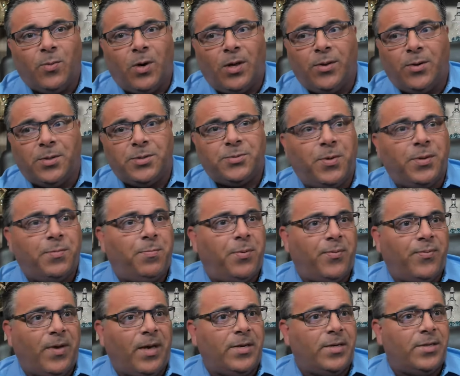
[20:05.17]
Whether with
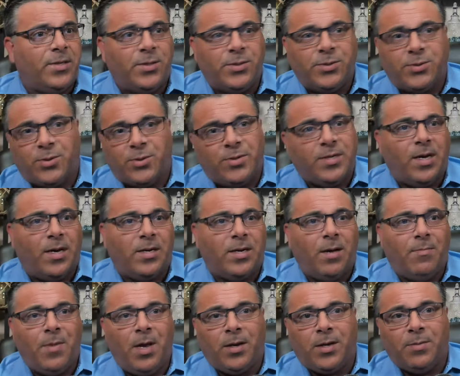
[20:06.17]
profanities or not,
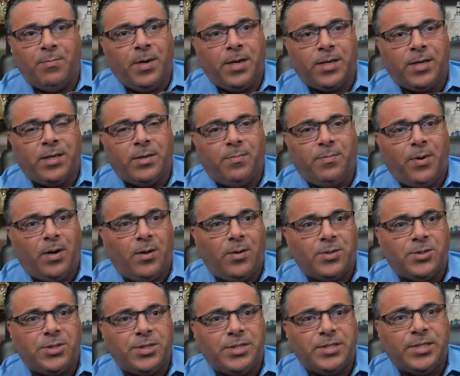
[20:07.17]
I'm not going to make any
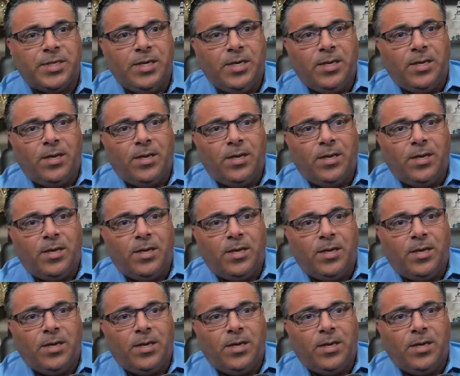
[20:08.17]
apologies.